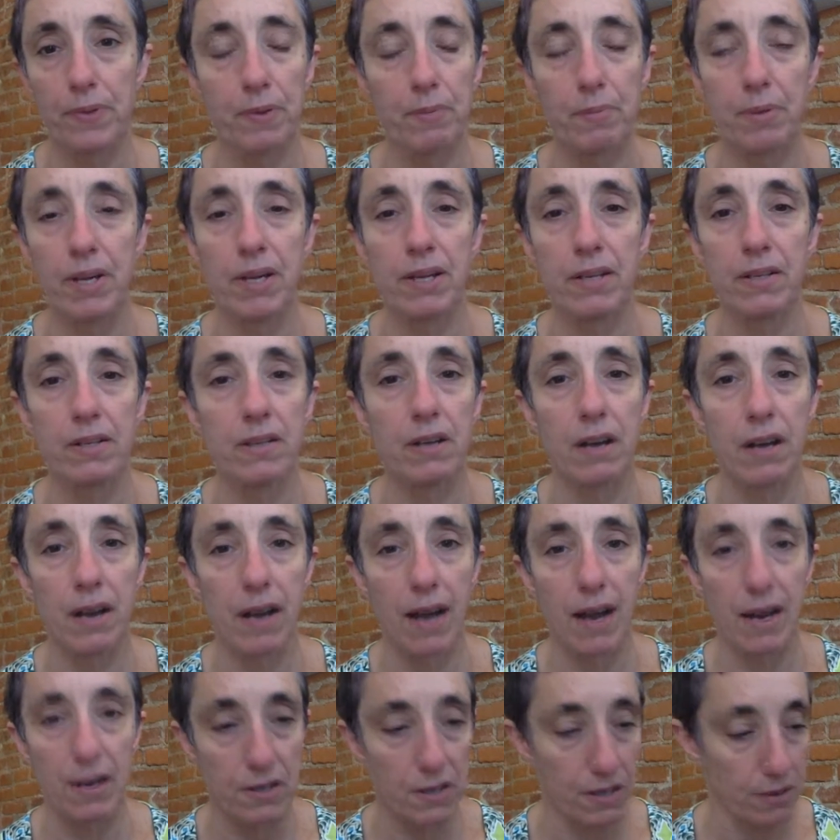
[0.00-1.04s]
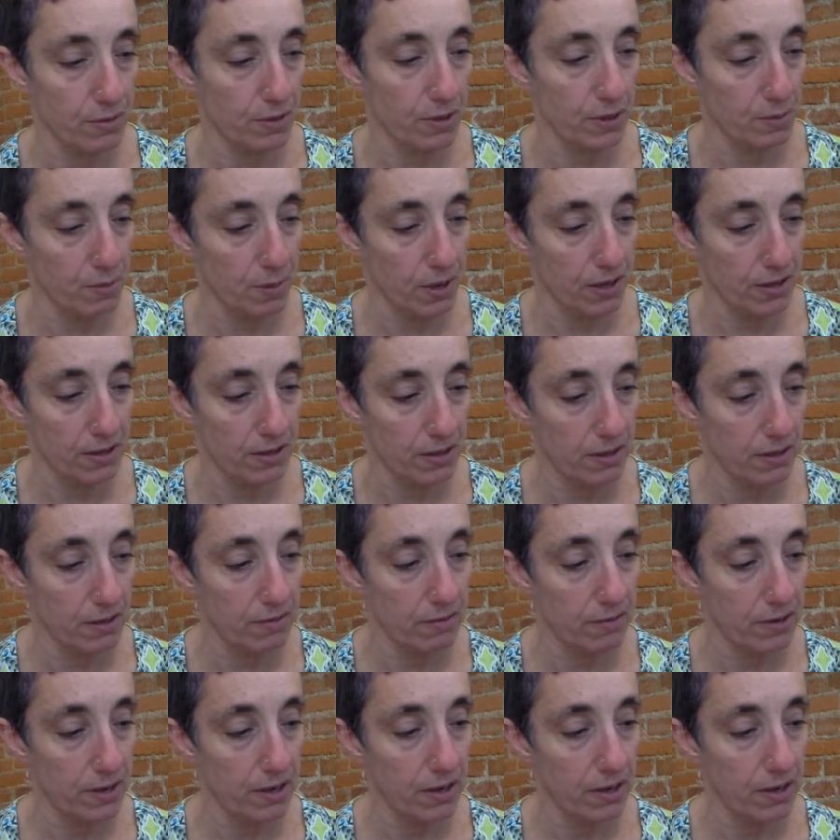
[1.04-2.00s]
But he's not actually responsive